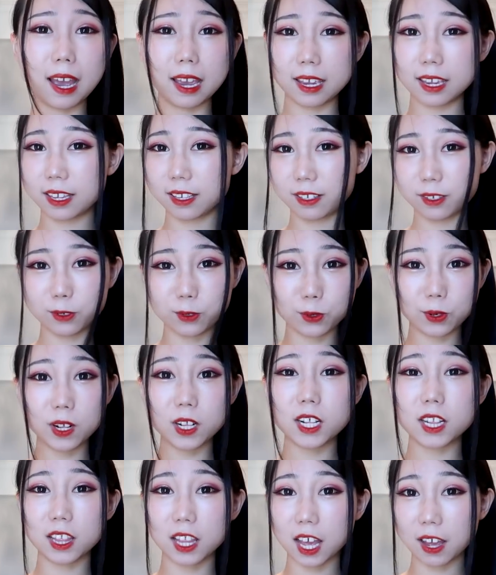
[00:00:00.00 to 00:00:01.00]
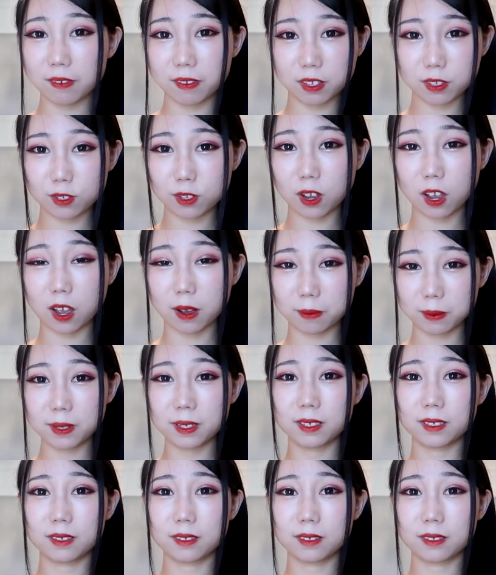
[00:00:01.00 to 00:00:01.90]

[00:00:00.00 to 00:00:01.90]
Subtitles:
I really love this top.